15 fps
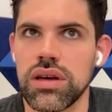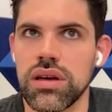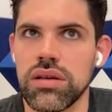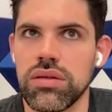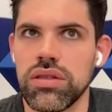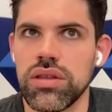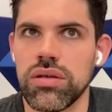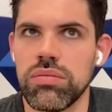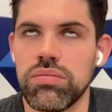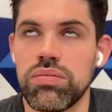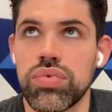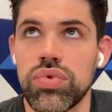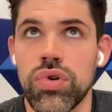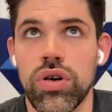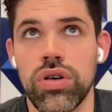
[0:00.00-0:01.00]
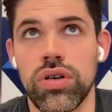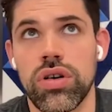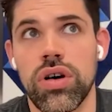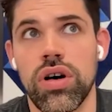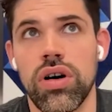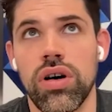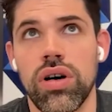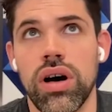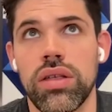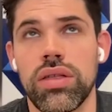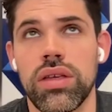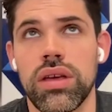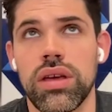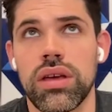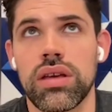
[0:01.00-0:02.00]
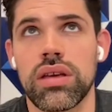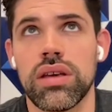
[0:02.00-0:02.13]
the protocol, I think